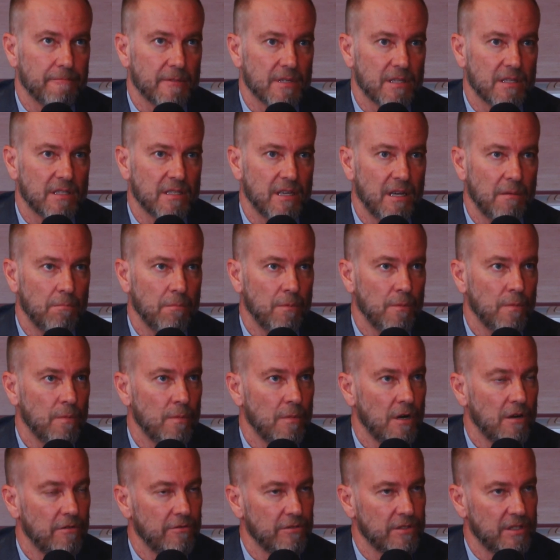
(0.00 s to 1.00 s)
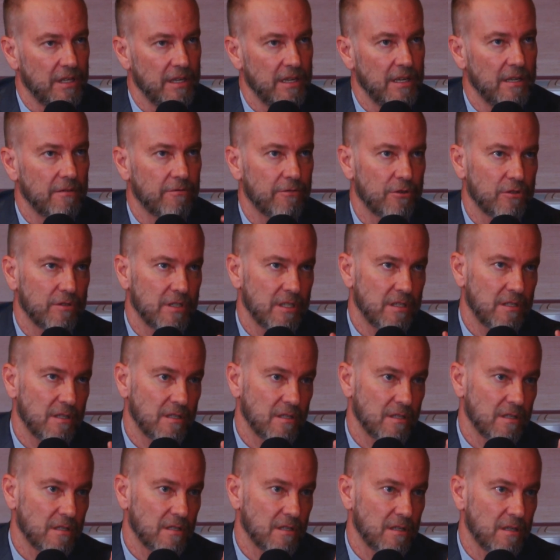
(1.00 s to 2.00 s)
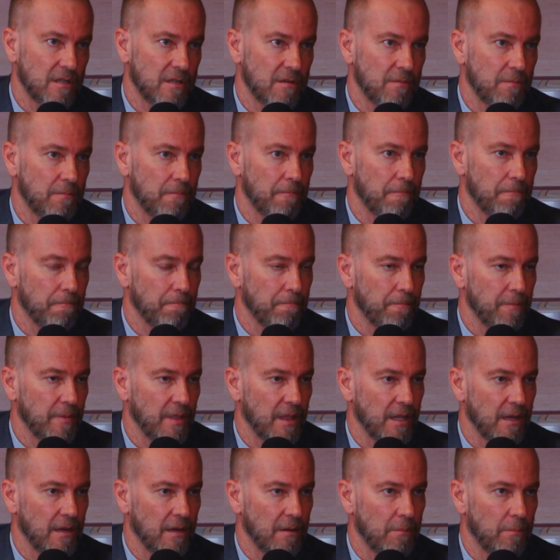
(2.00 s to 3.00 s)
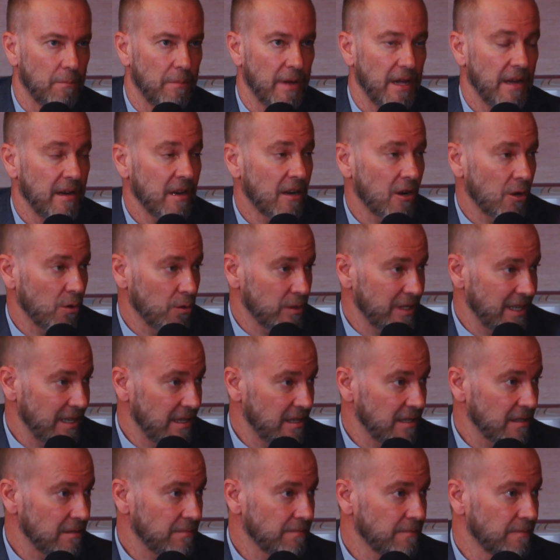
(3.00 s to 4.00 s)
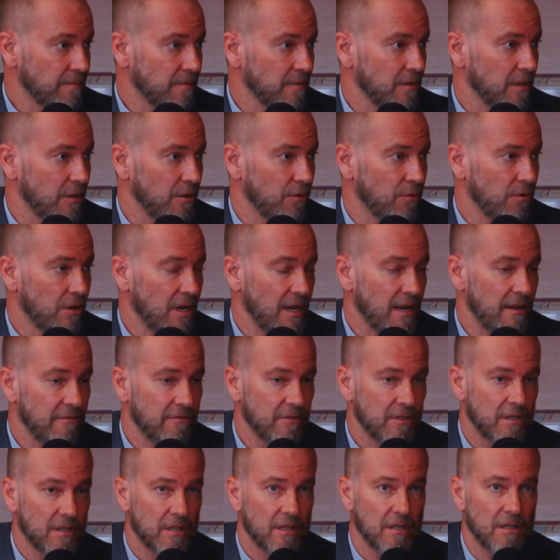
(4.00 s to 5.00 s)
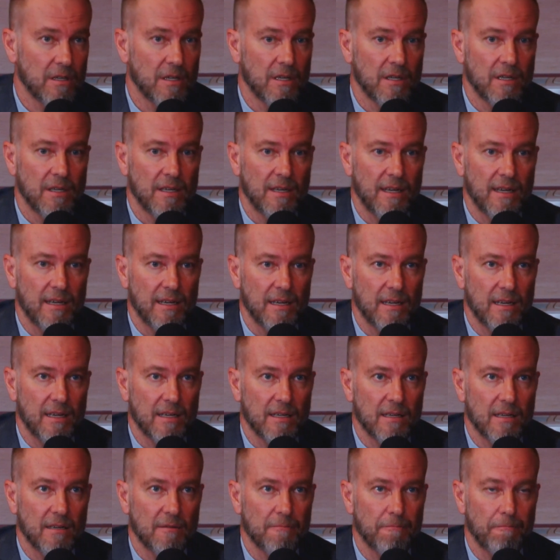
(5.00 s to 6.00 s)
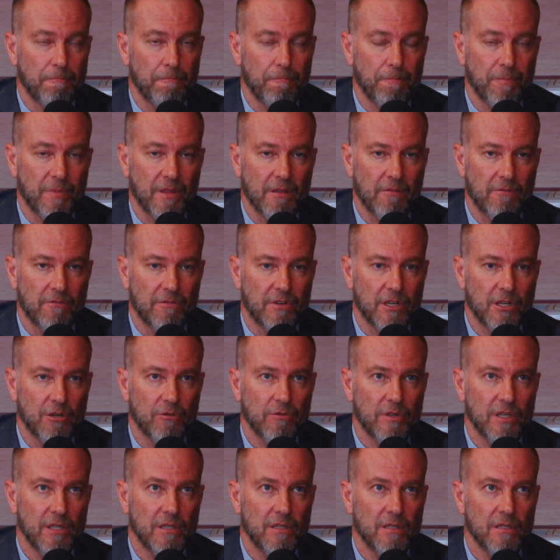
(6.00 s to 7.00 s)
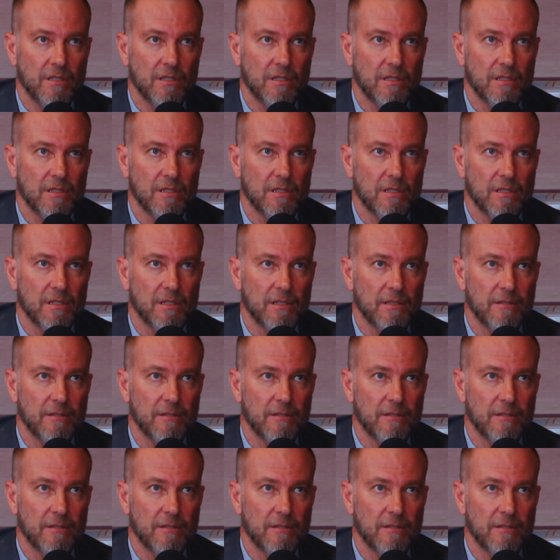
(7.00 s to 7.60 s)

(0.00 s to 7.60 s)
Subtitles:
Some of the data, for instance, medical data, we have very